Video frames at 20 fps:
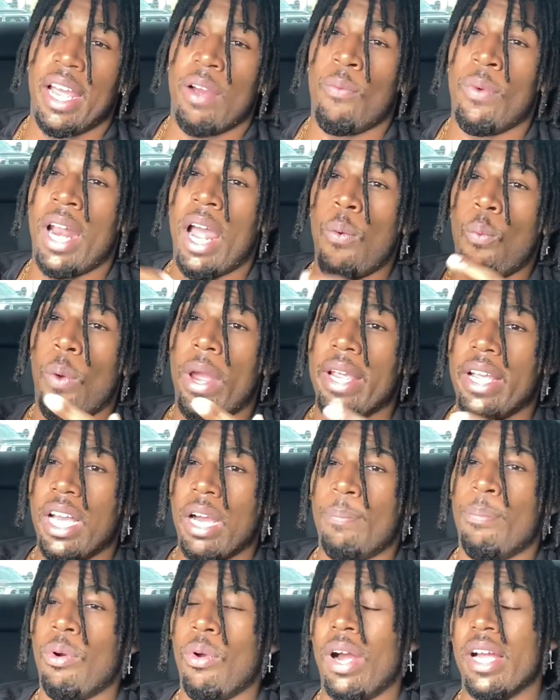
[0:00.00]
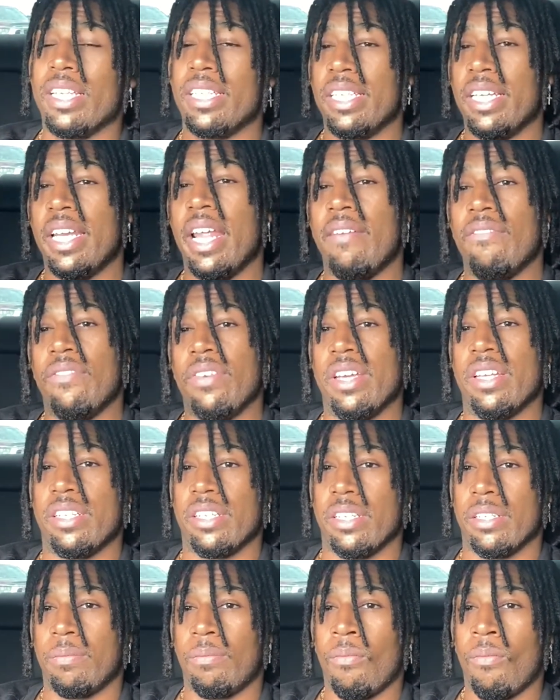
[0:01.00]
When I wake up, bro, I see that
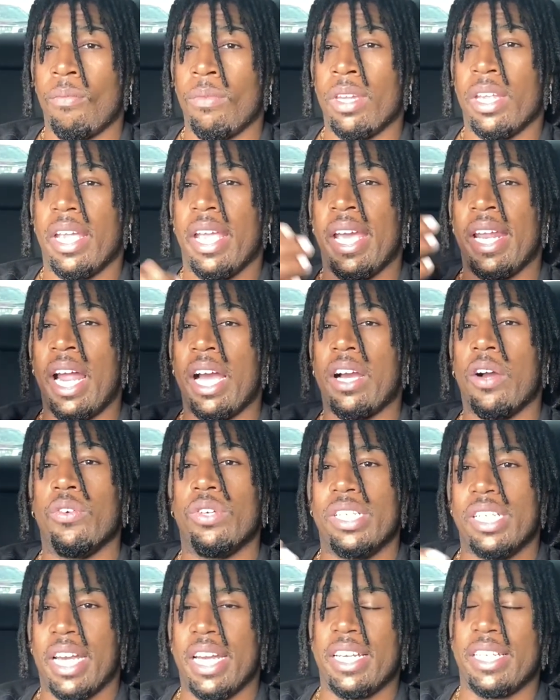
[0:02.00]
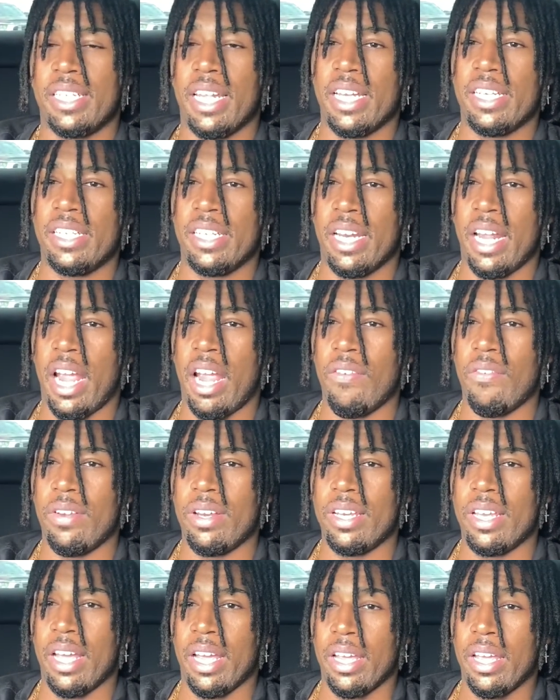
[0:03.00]
vision and I go chase that shit every
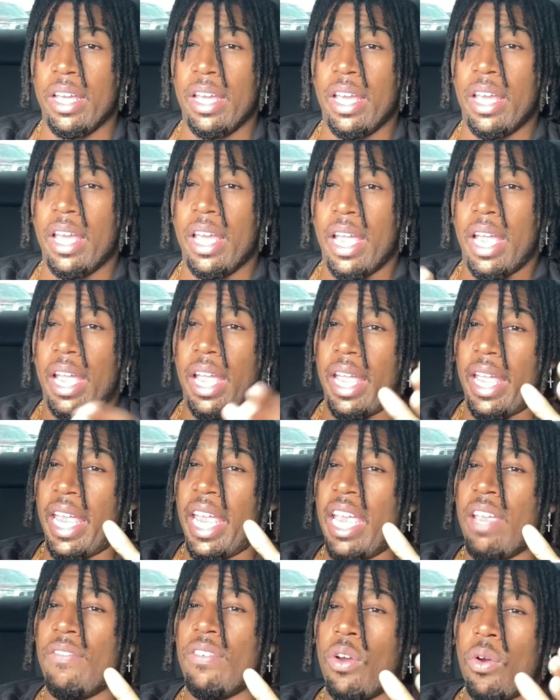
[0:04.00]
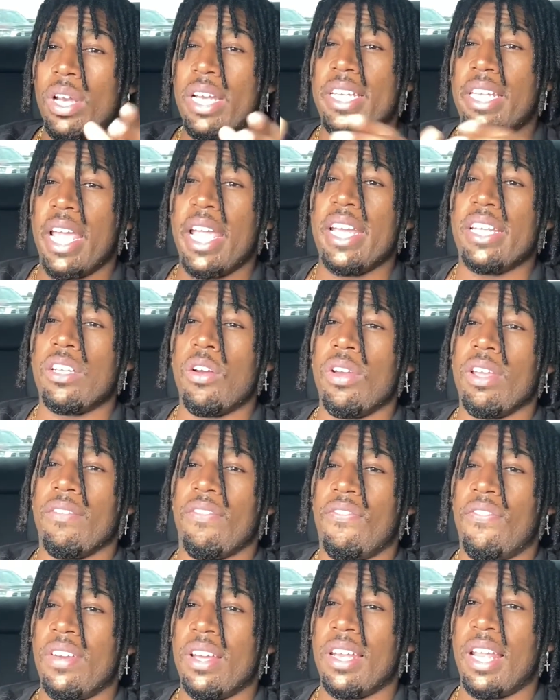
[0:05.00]
day. Even on the days I don't even
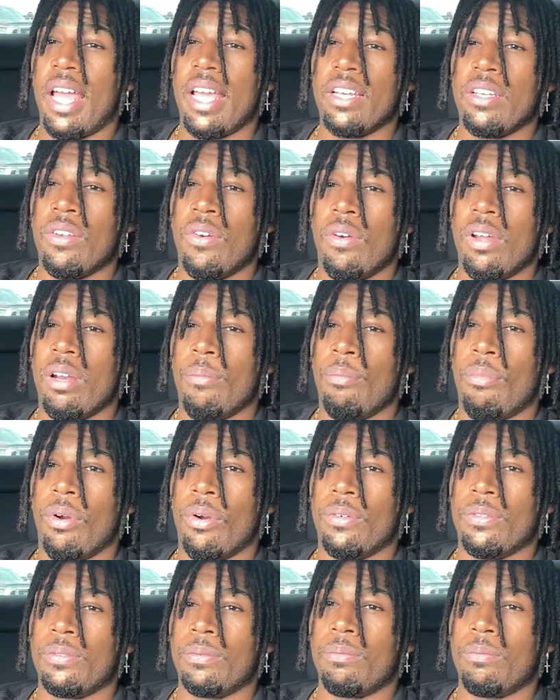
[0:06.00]
feel like doing it, bro.